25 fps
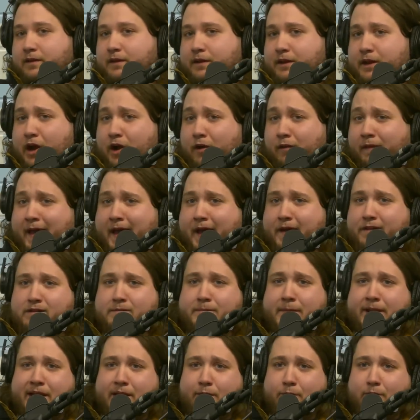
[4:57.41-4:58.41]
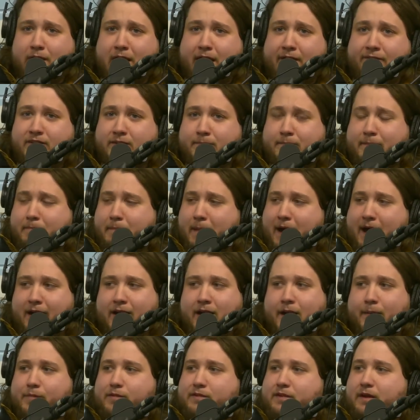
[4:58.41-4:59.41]
you know, last minute where I have to mock
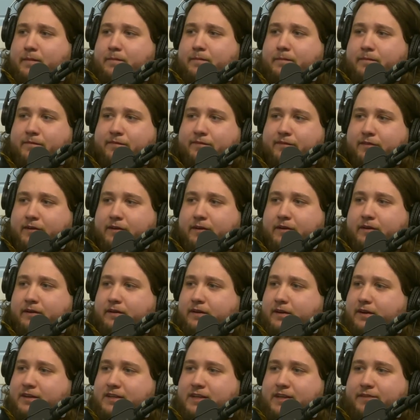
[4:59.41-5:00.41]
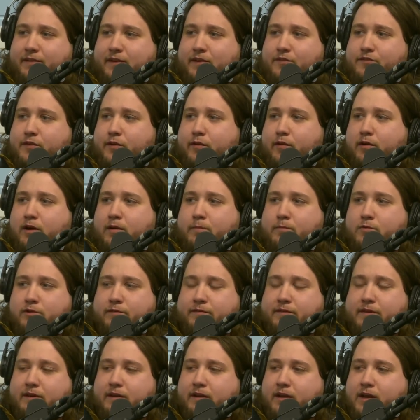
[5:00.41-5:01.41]
up something for a TV show or a
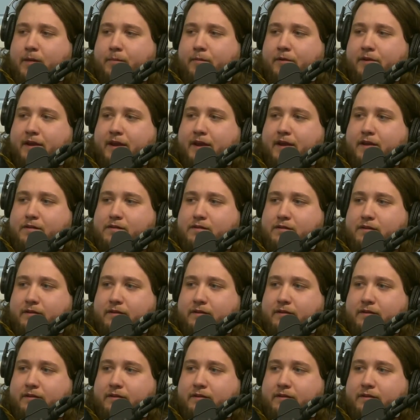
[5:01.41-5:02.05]
movie in a couple days.